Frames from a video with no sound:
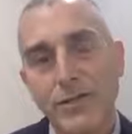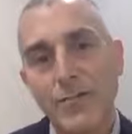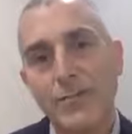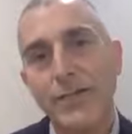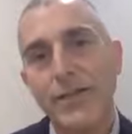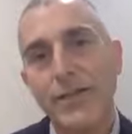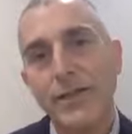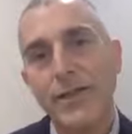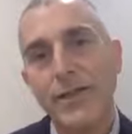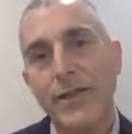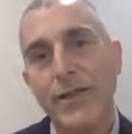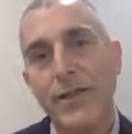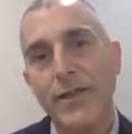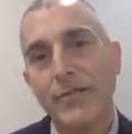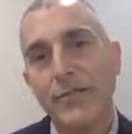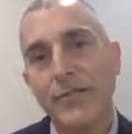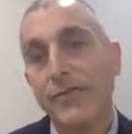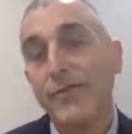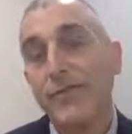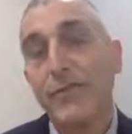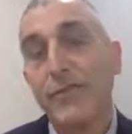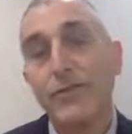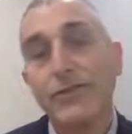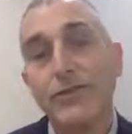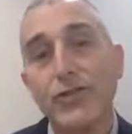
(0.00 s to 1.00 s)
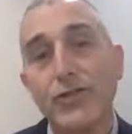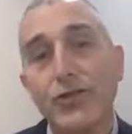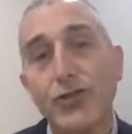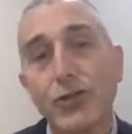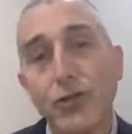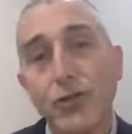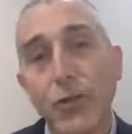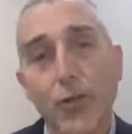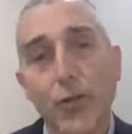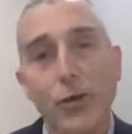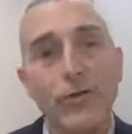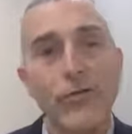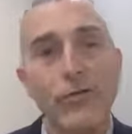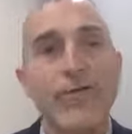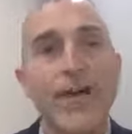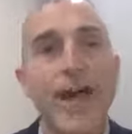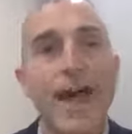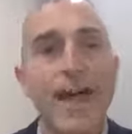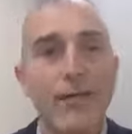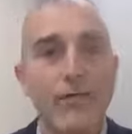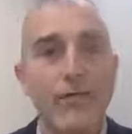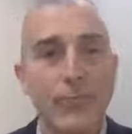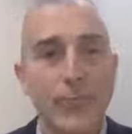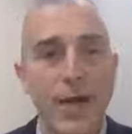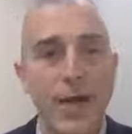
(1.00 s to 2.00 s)
simply think of the first 2 or
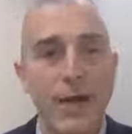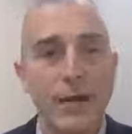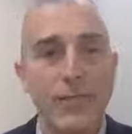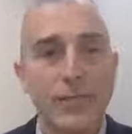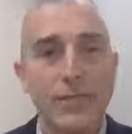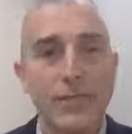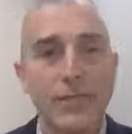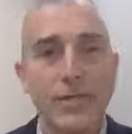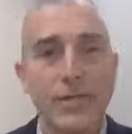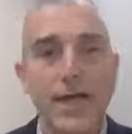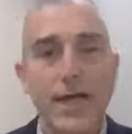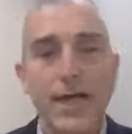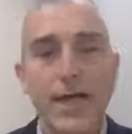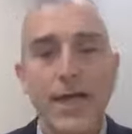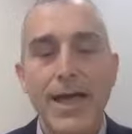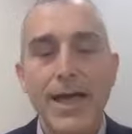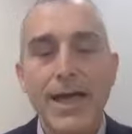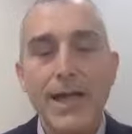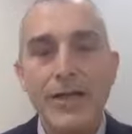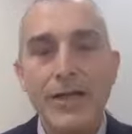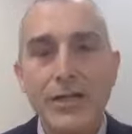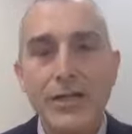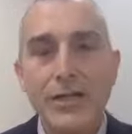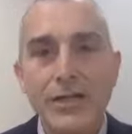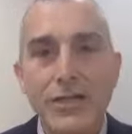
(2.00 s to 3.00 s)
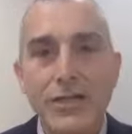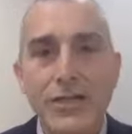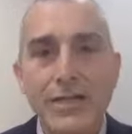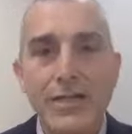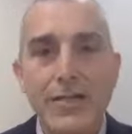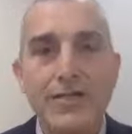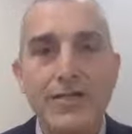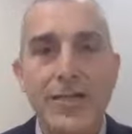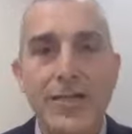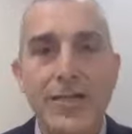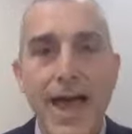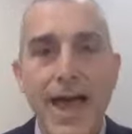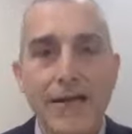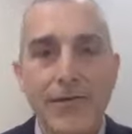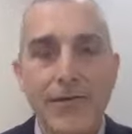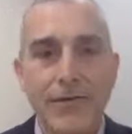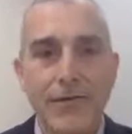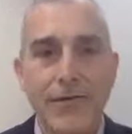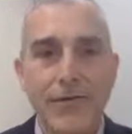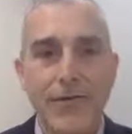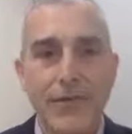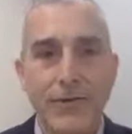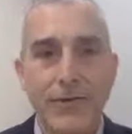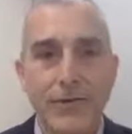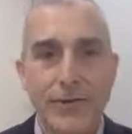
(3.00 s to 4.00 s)
5 pounds and achieve that
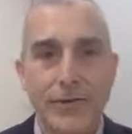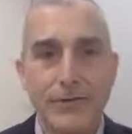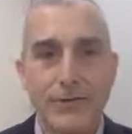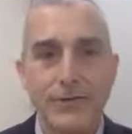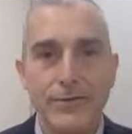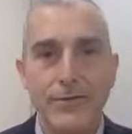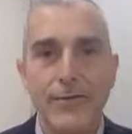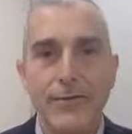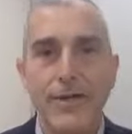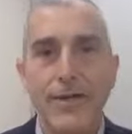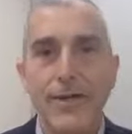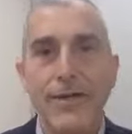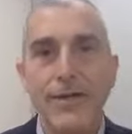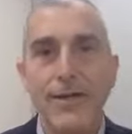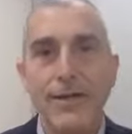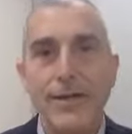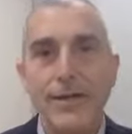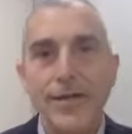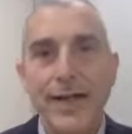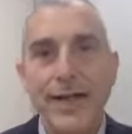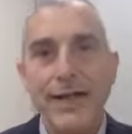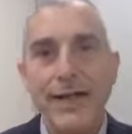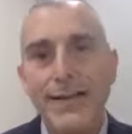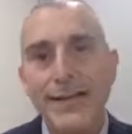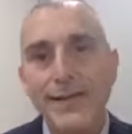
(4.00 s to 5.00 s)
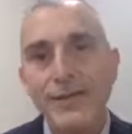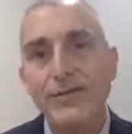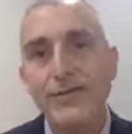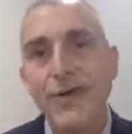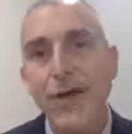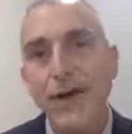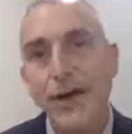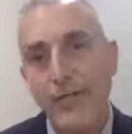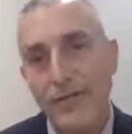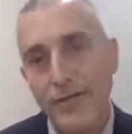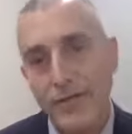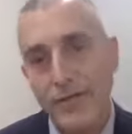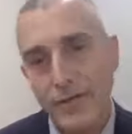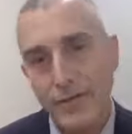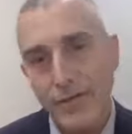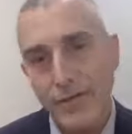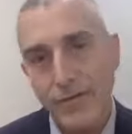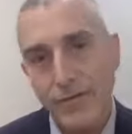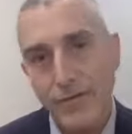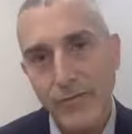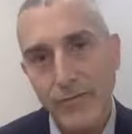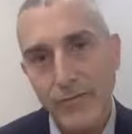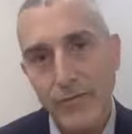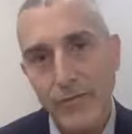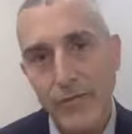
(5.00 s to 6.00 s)
first. That is often
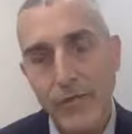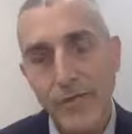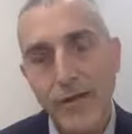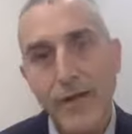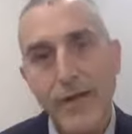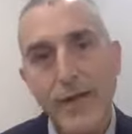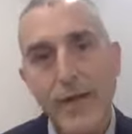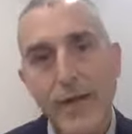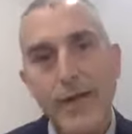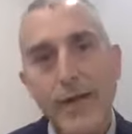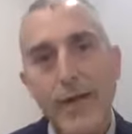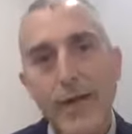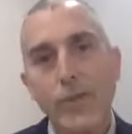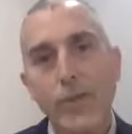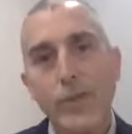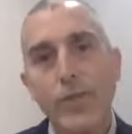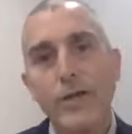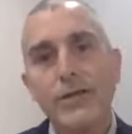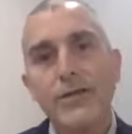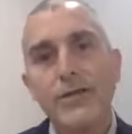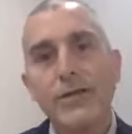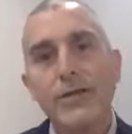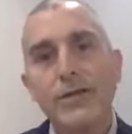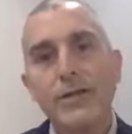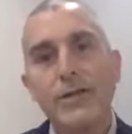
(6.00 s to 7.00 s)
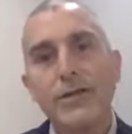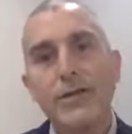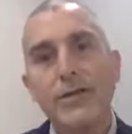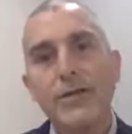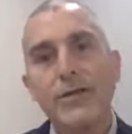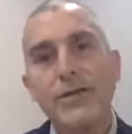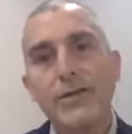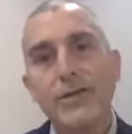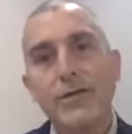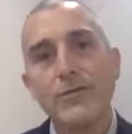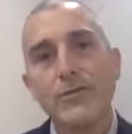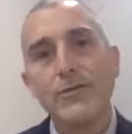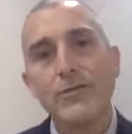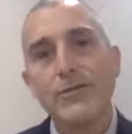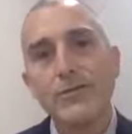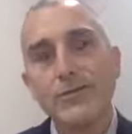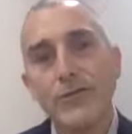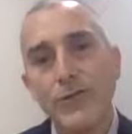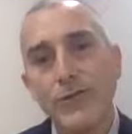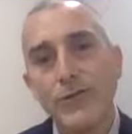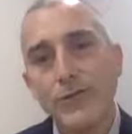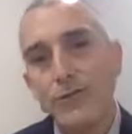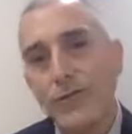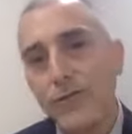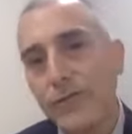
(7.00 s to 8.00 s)
achievable. And once you achieve those
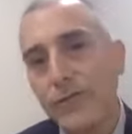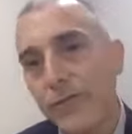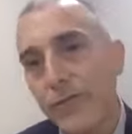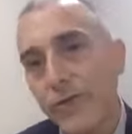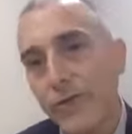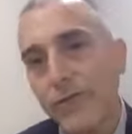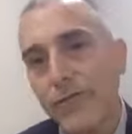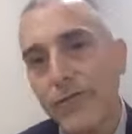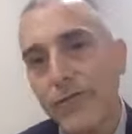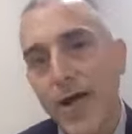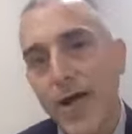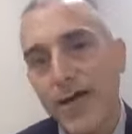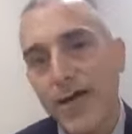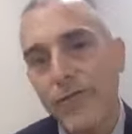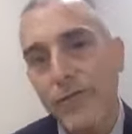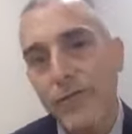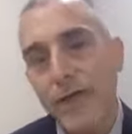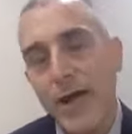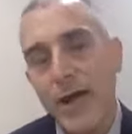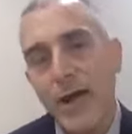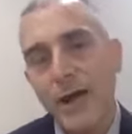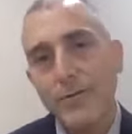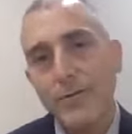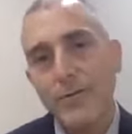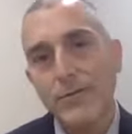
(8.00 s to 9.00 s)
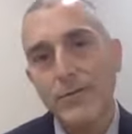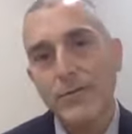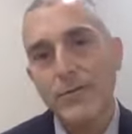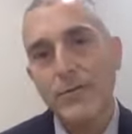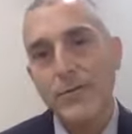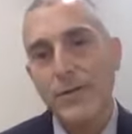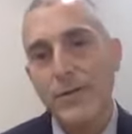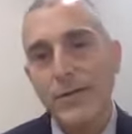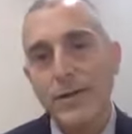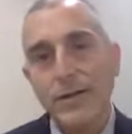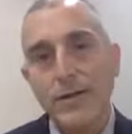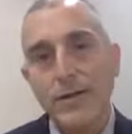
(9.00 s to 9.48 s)
first 2 or 5 pounds,